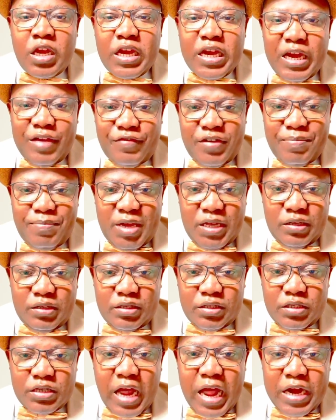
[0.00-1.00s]

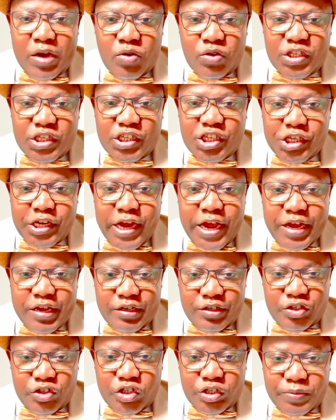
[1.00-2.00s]
Governments are not
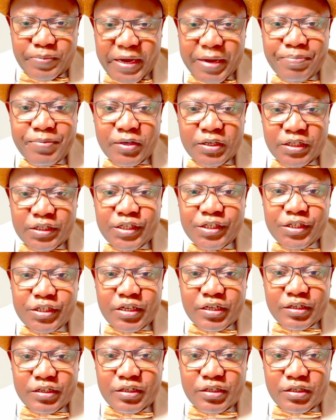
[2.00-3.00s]
changed by
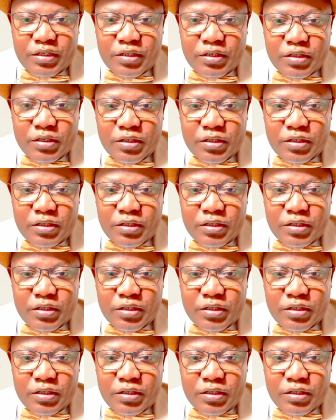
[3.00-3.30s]
politicians.